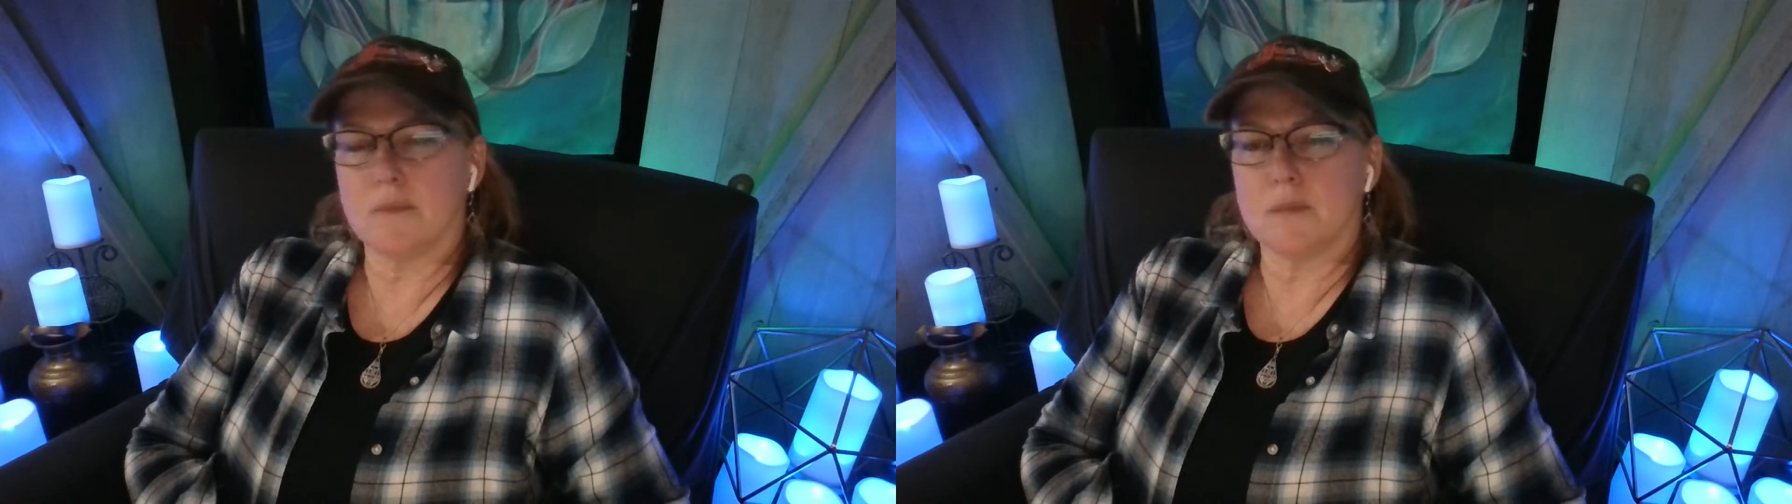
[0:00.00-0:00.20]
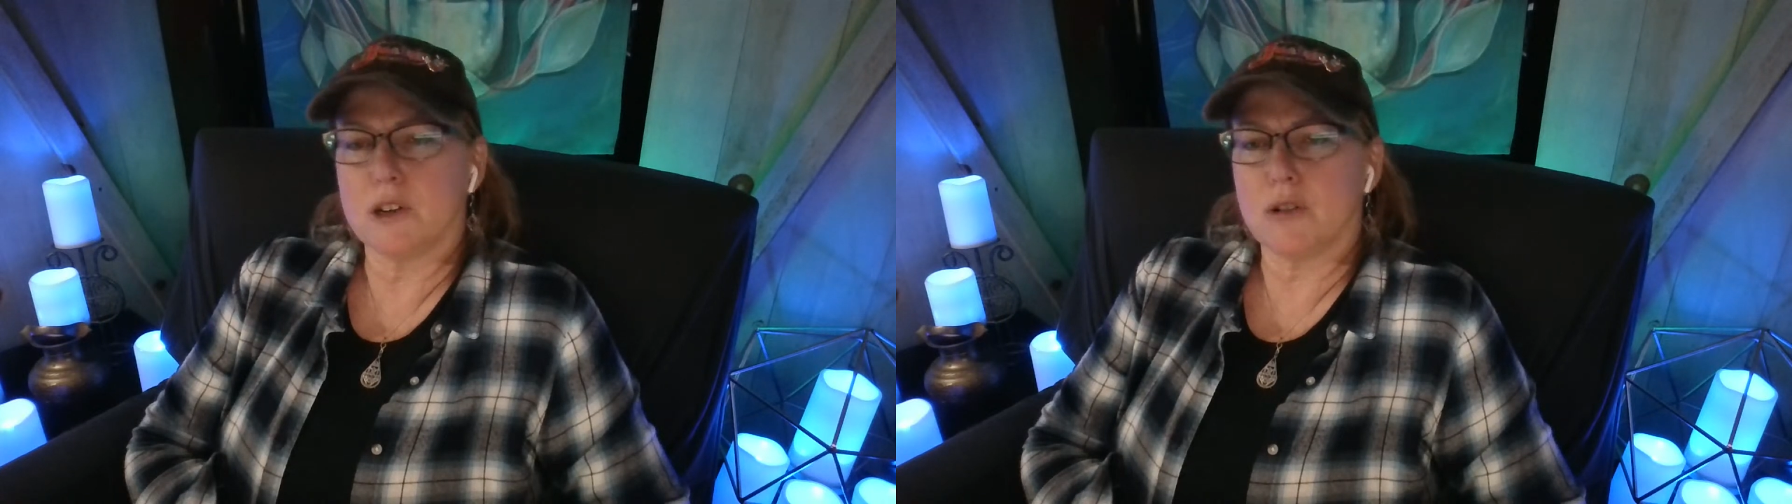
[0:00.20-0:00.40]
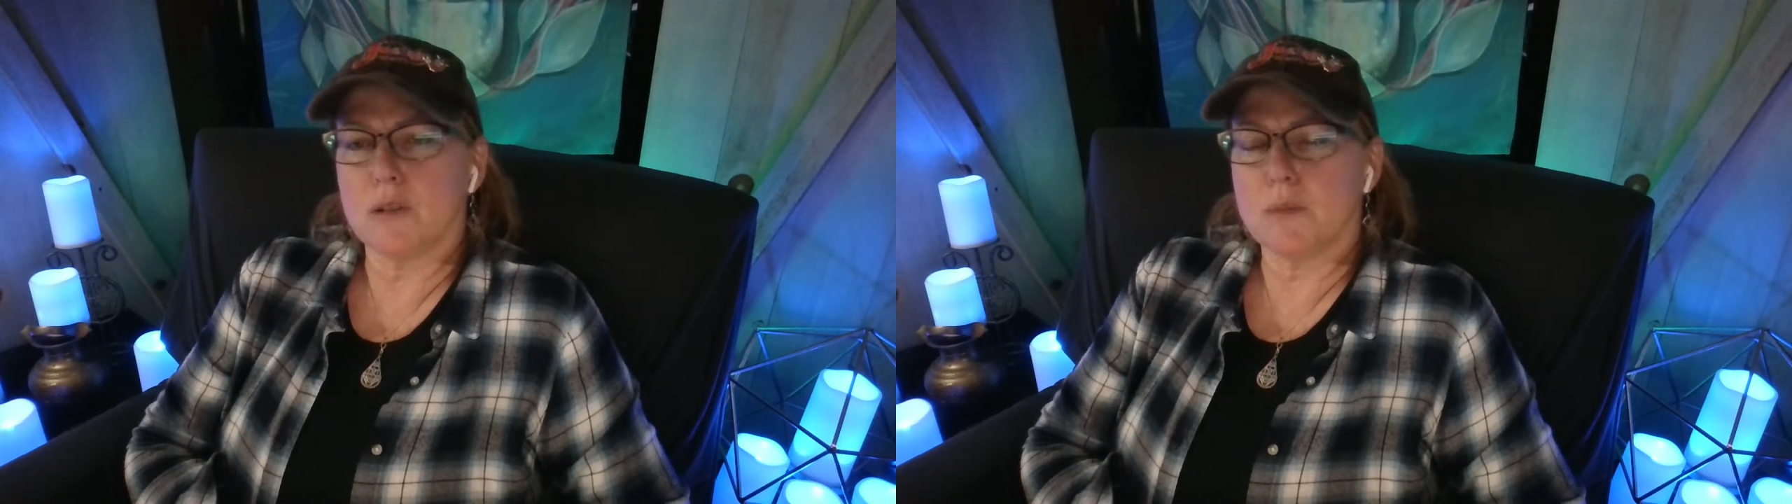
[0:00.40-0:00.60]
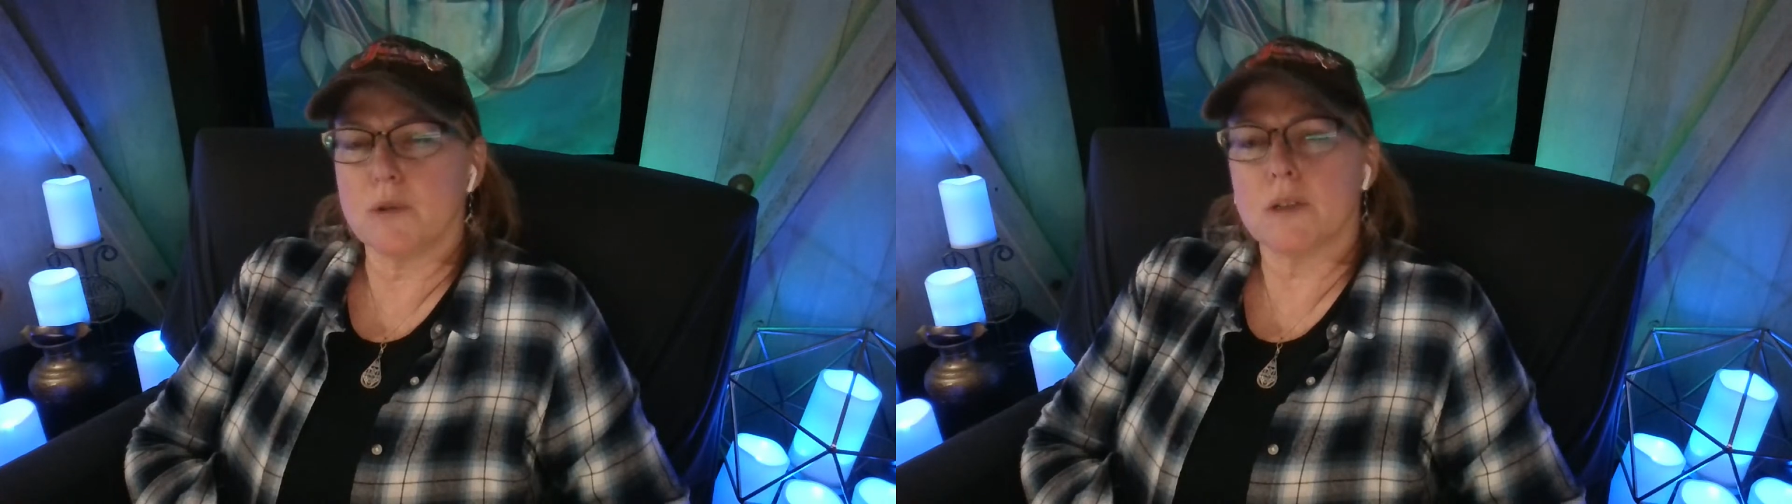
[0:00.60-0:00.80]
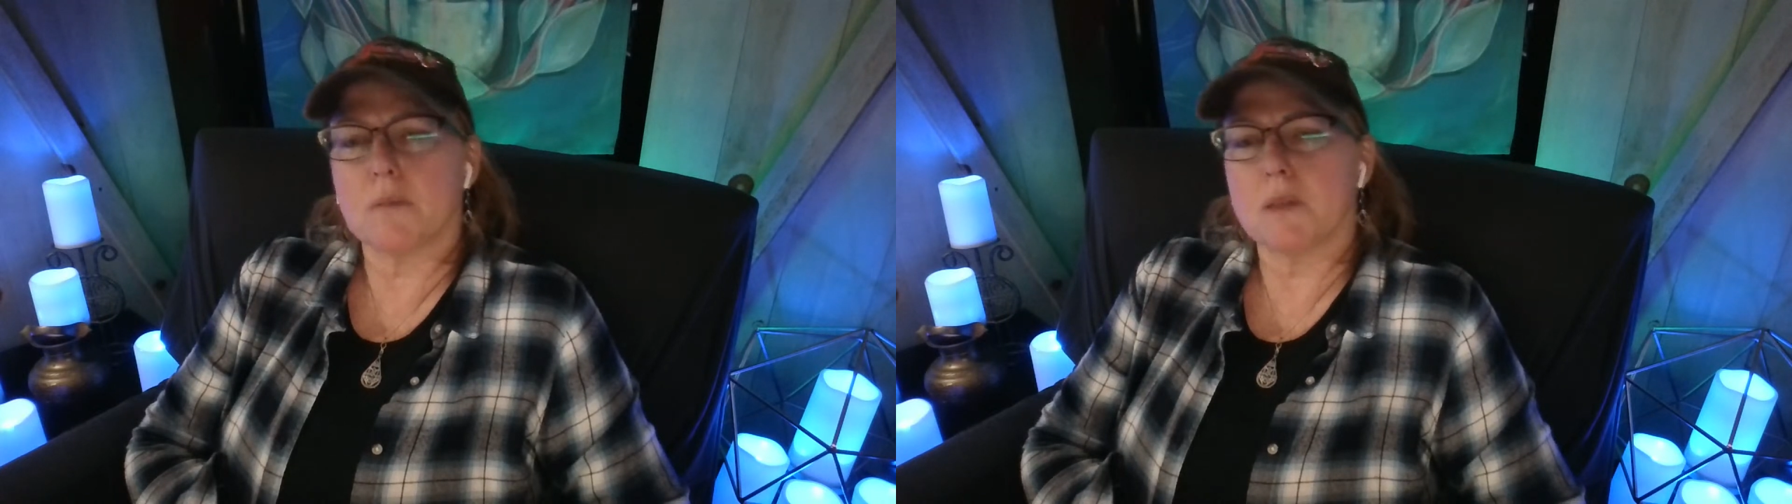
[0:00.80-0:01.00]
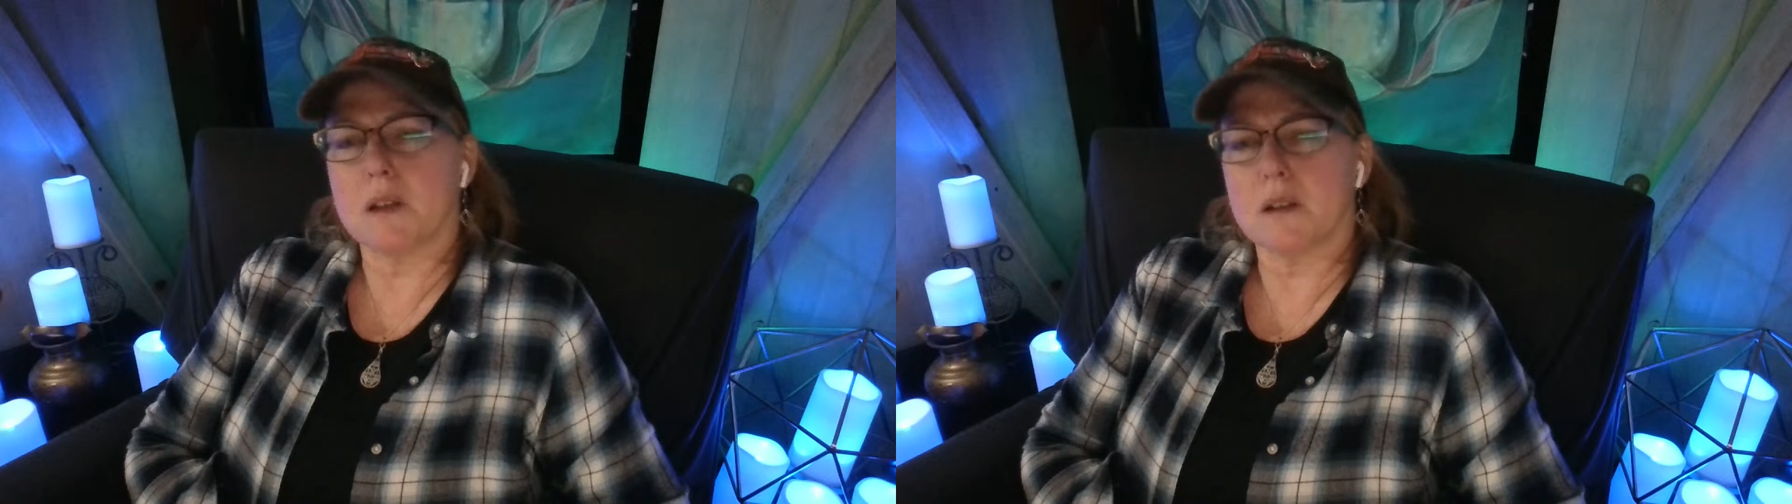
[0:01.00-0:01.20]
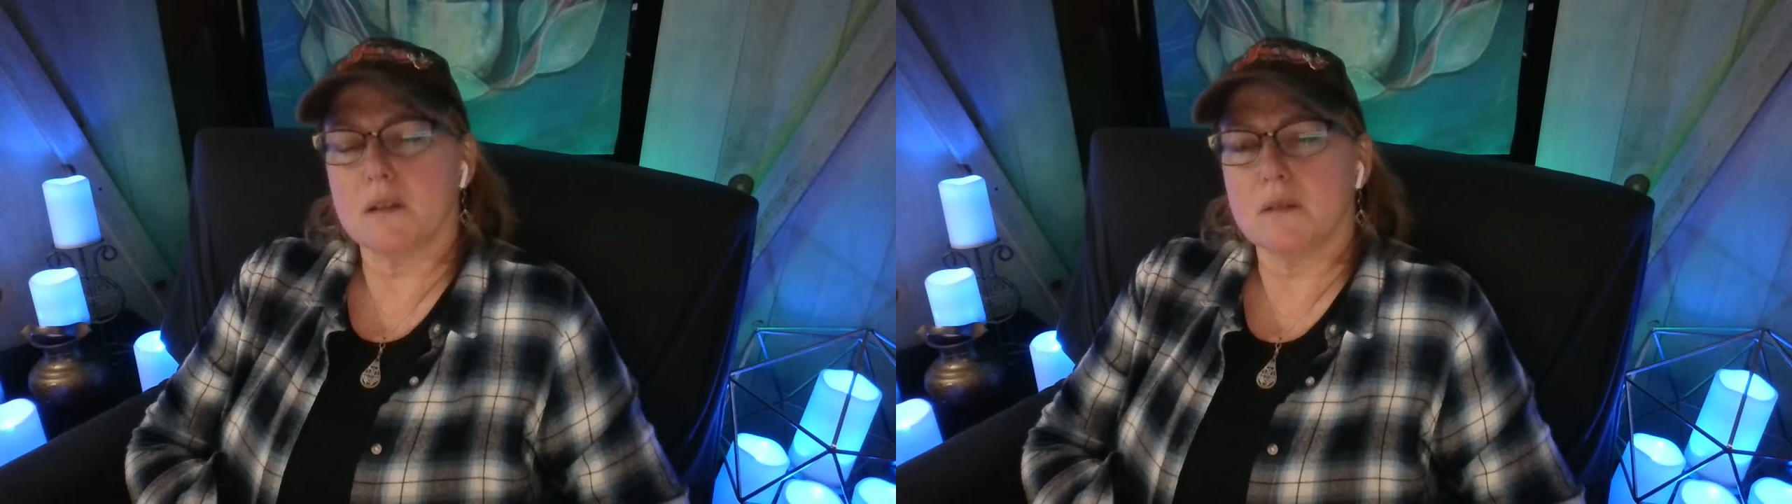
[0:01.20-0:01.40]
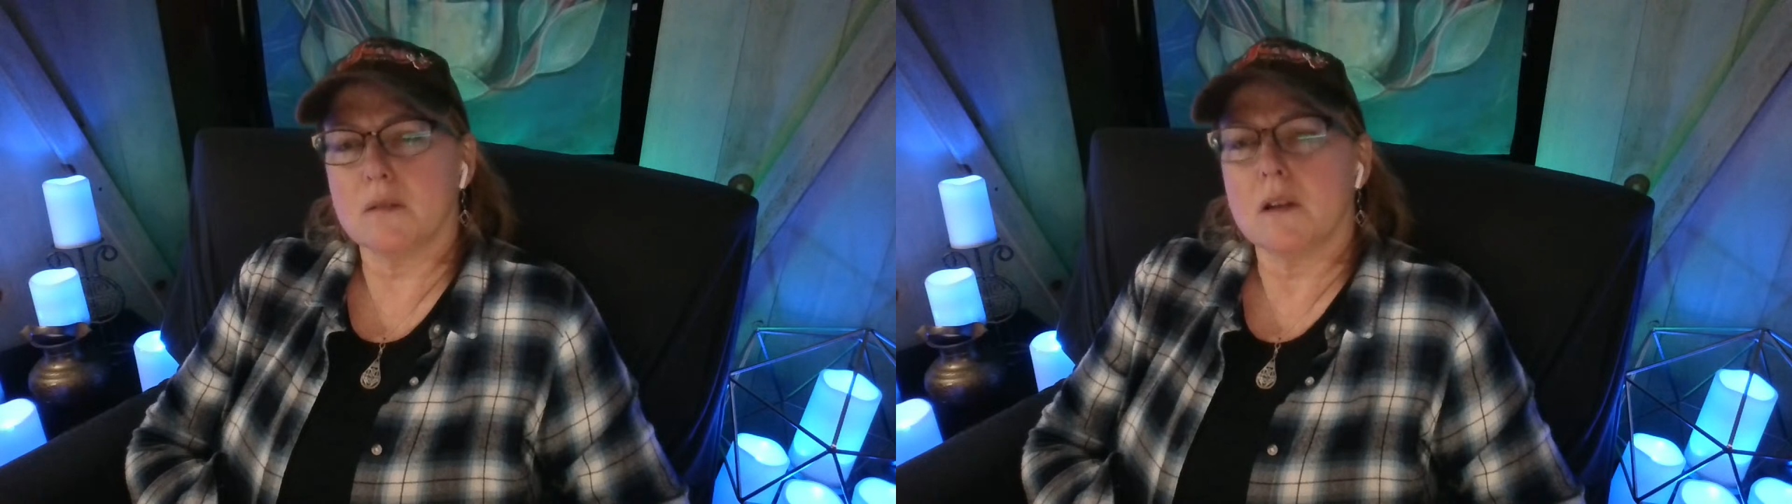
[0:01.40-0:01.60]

Europe or something?